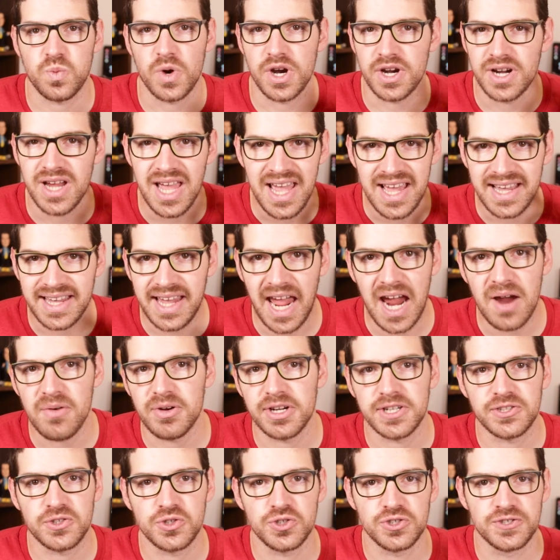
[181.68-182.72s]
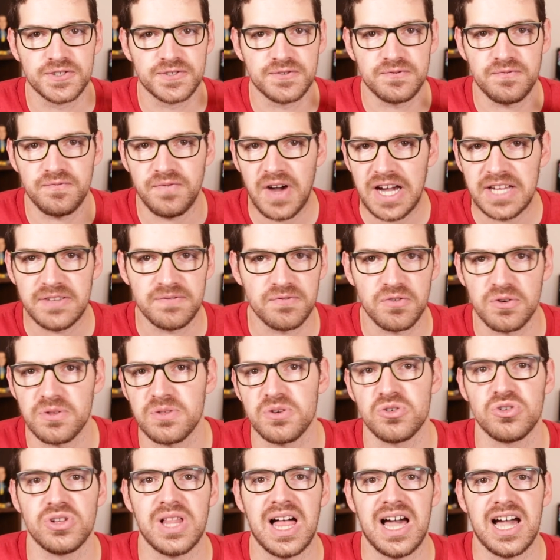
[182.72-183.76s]
where characters fight for
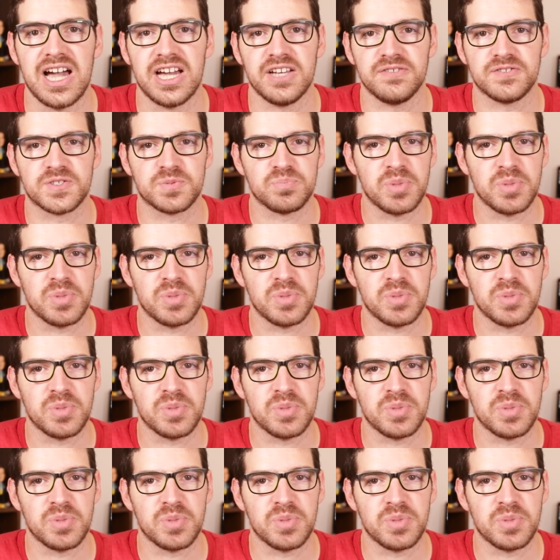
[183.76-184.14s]
their lives.